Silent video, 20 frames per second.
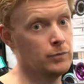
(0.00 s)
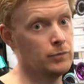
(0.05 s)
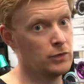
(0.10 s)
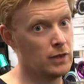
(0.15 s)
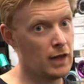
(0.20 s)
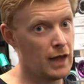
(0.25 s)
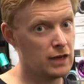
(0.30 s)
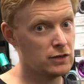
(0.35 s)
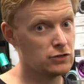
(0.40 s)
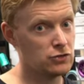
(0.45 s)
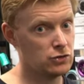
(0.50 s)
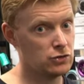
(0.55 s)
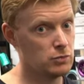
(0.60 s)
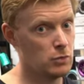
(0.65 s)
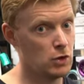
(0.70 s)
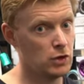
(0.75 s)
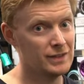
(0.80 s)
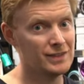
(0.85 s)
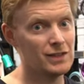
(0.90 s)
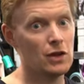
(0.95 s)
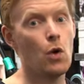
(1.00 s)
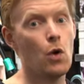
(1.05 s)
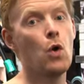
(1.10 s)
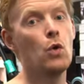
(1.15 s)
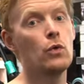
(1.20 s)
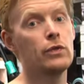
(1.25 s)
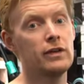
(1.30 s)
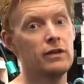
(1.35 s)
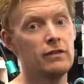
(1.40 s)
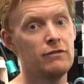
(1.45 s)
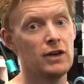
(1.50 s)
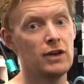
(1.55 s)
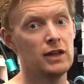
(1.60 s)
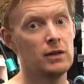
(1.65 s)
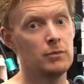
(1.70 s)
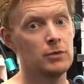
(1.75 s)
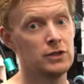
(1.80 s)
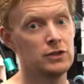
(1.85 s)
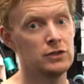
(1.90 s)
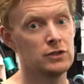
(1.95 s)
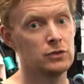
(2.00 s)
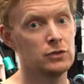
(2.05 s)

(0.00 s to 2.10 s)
The extra small is only available in the